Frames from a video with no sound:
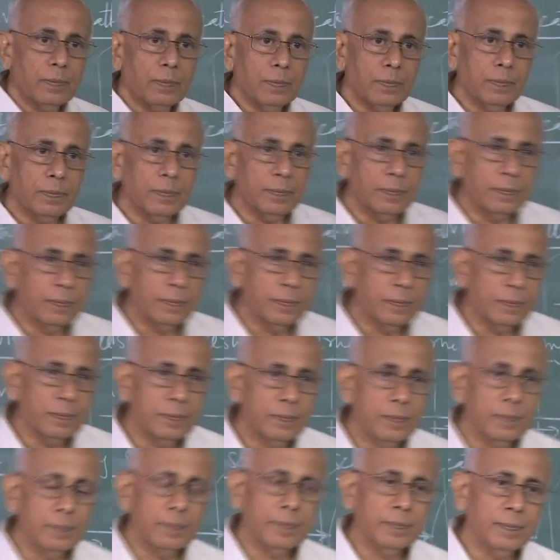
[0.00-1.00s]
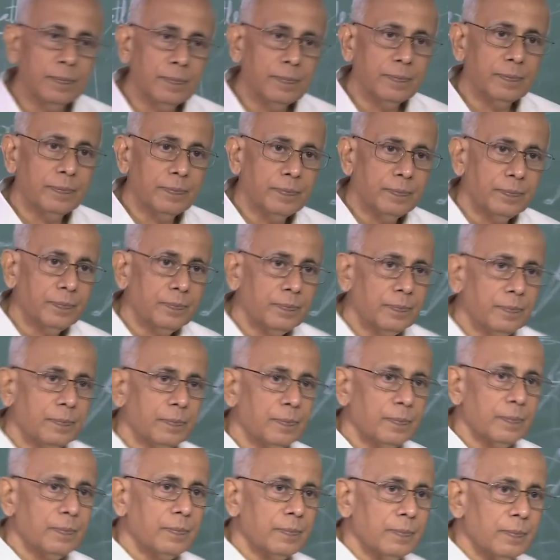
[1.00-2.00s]

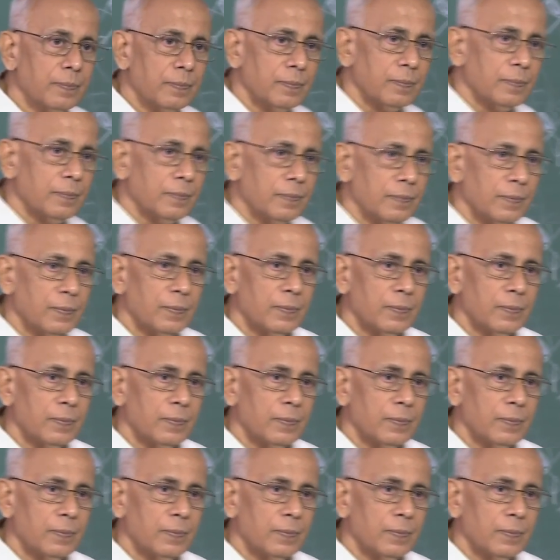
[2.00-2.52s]
No one is speaking in this clip.